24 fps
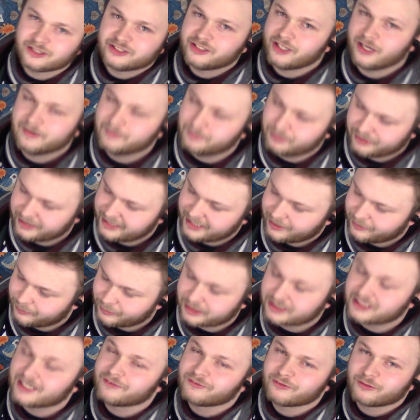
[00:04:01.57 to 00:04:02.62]
or Tubria,
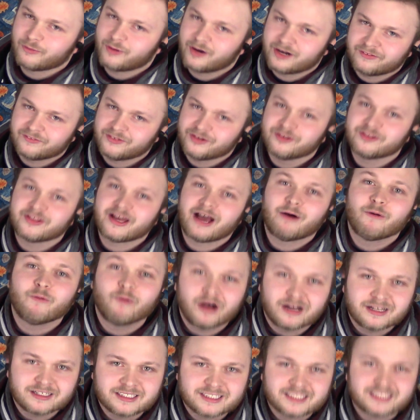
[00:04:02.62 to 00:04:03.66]
whichever one of you that
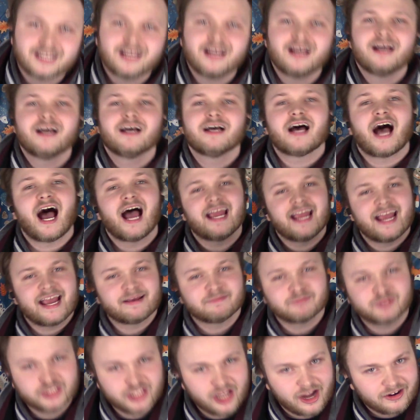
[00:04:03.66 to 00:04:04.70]
was, I
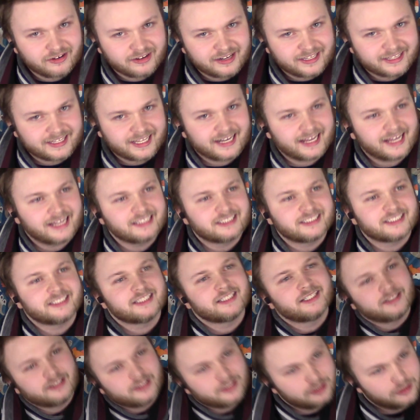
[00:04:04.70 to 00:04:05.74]
am sorry that I
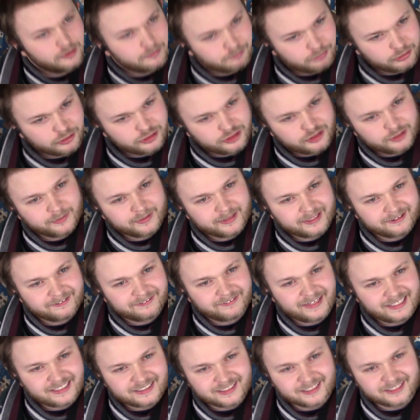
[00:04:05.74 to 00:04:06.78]
did push you in the
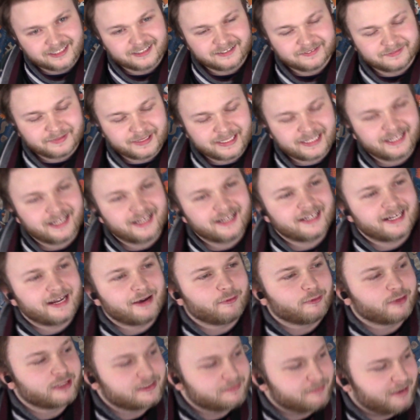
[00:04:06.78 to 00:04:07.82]
face a little bit.
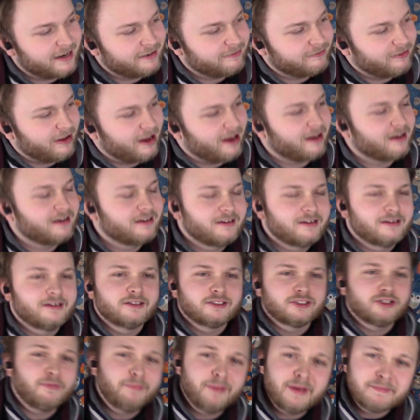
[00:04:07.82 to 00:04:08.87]
That was my fault.
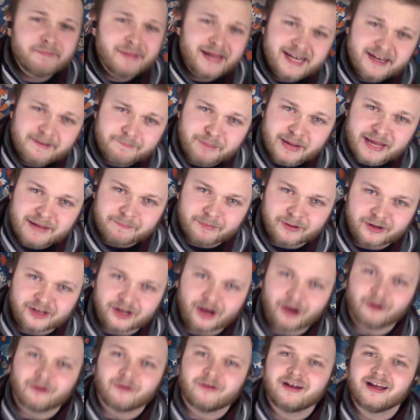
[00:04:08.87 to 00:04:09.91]
Don't be mean to people
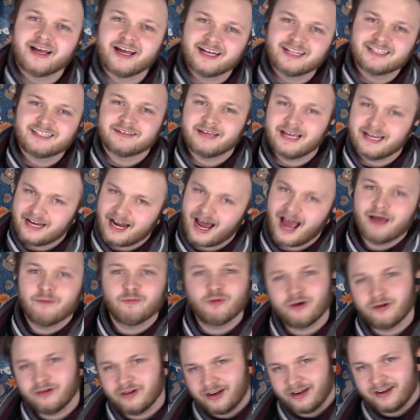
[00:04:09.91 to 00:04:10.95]
though. And I
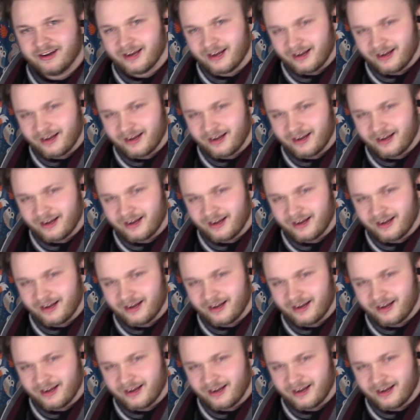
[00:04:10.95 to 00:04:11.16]
won't.